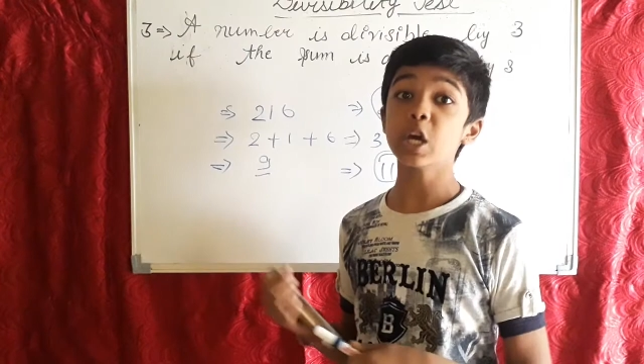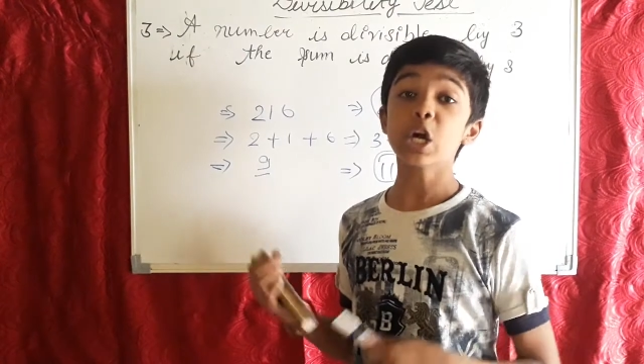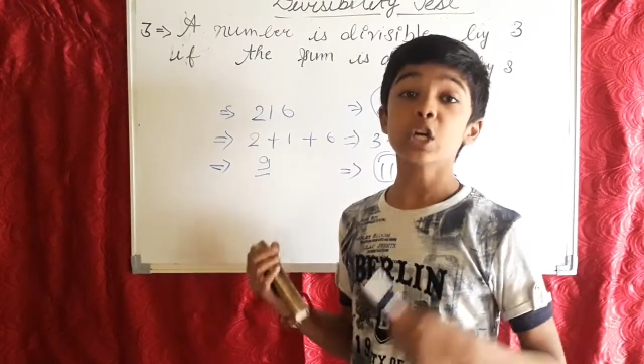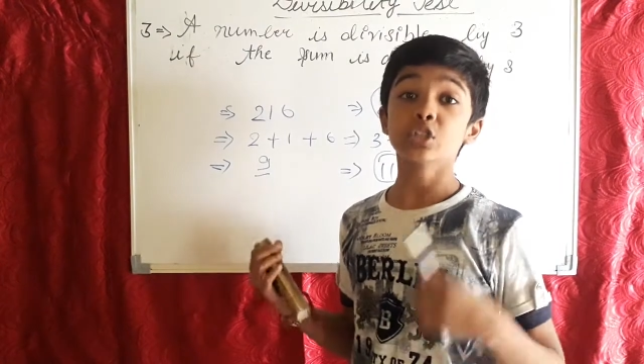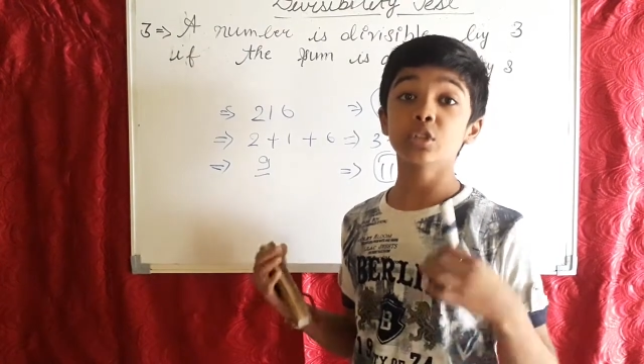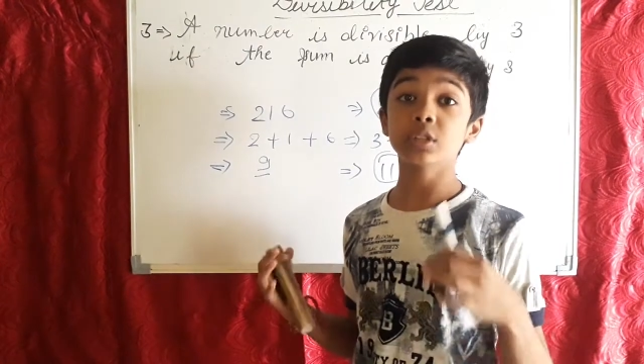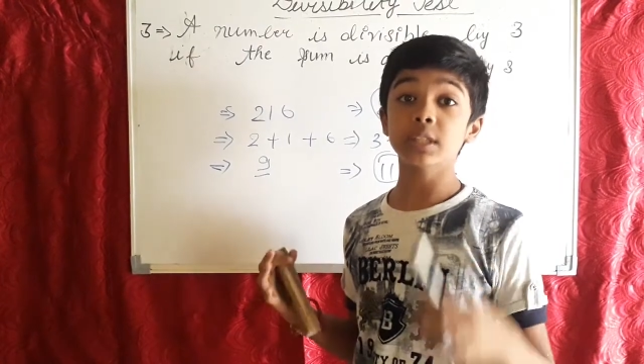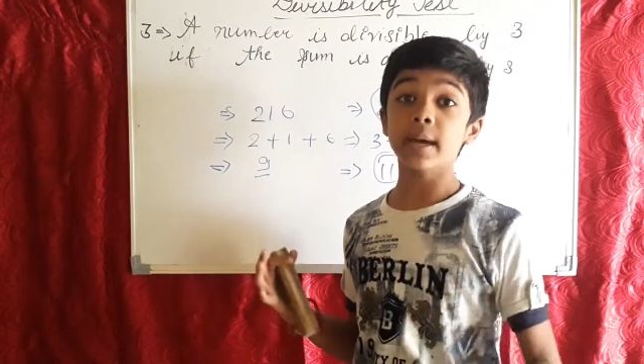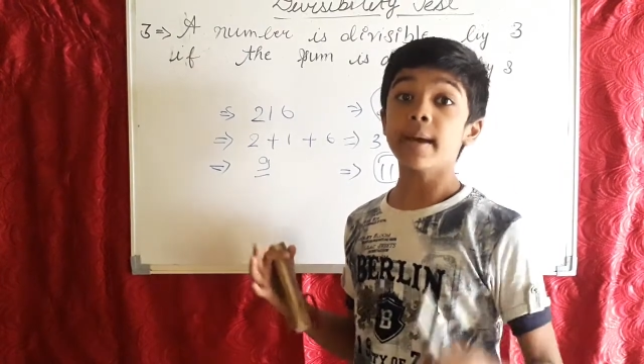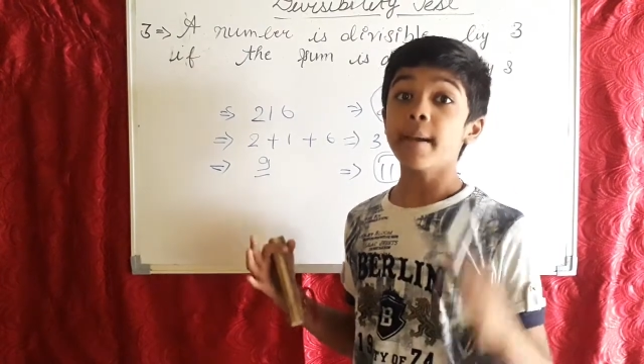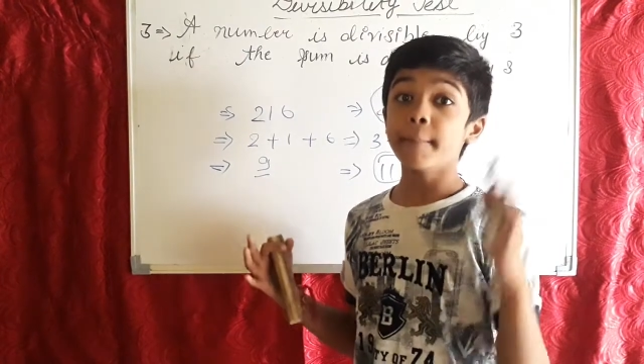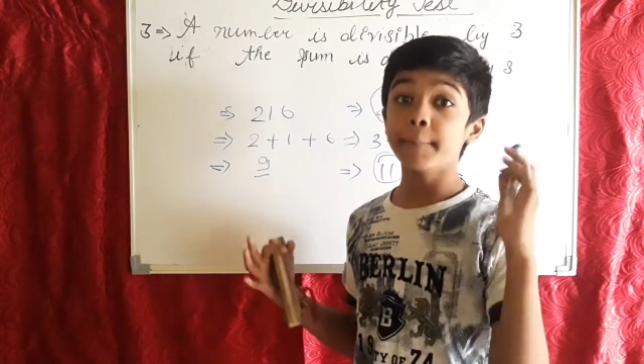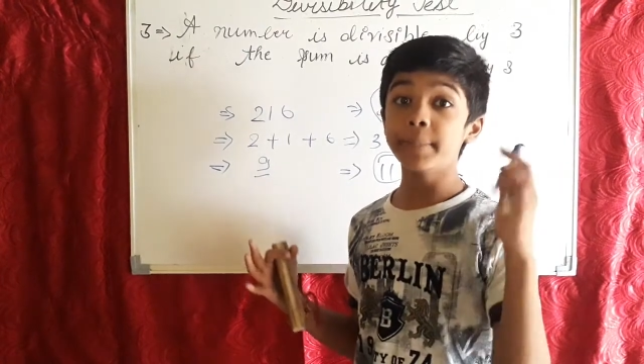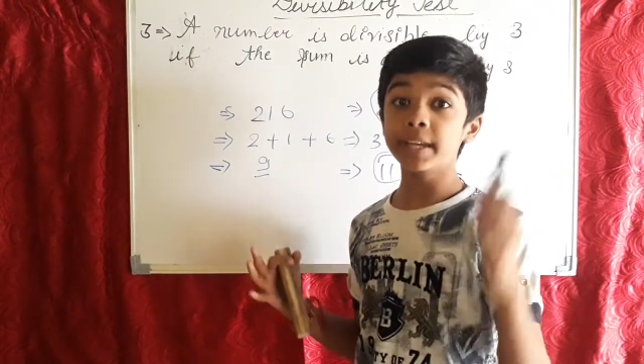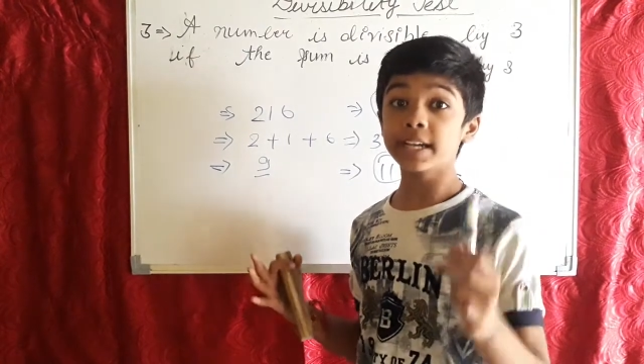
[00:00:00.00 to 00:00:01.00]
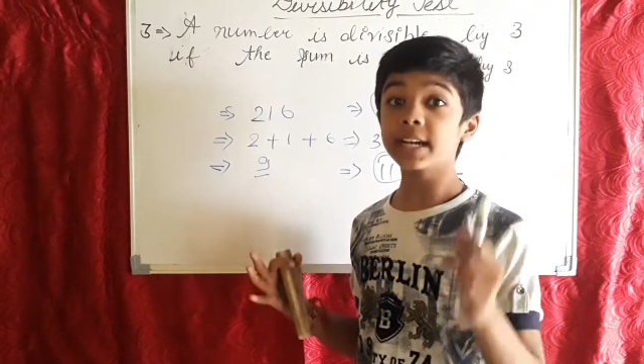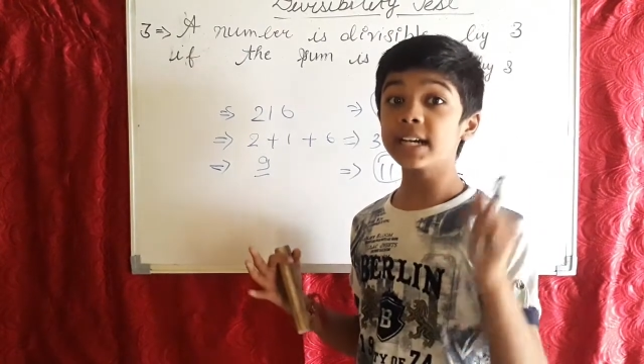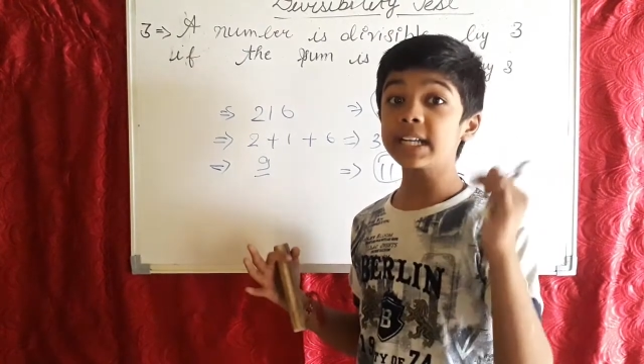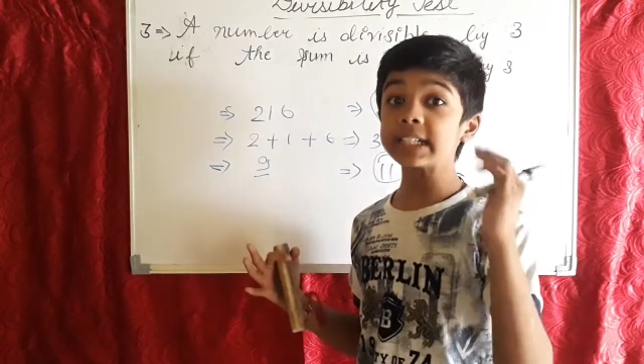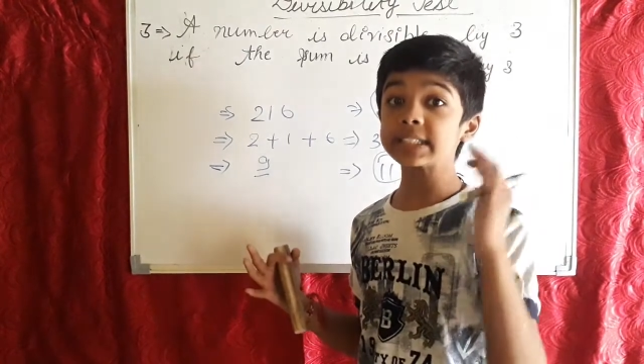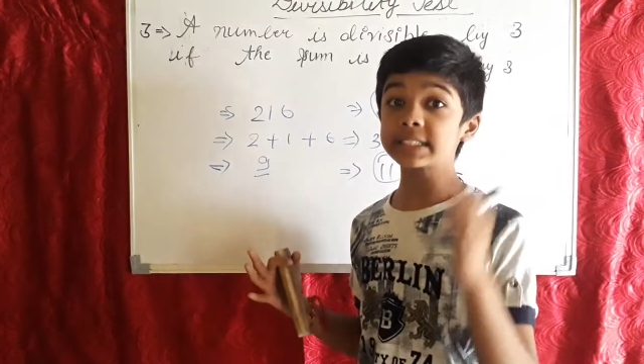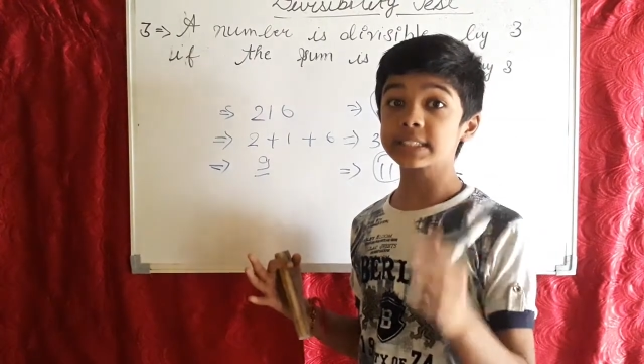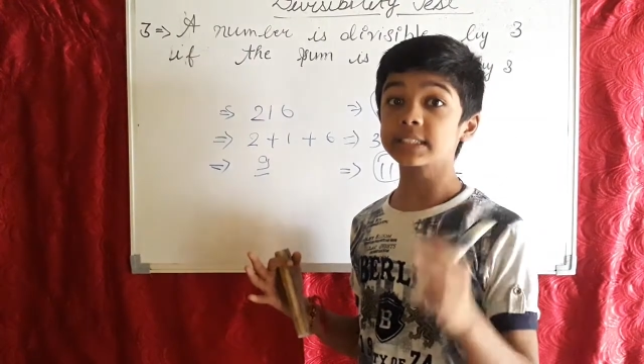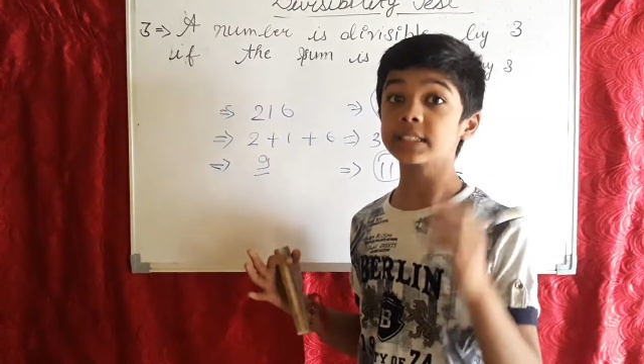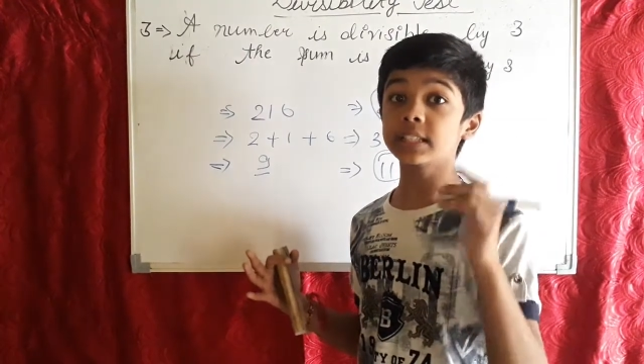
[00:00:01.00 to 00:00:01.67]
so the biggest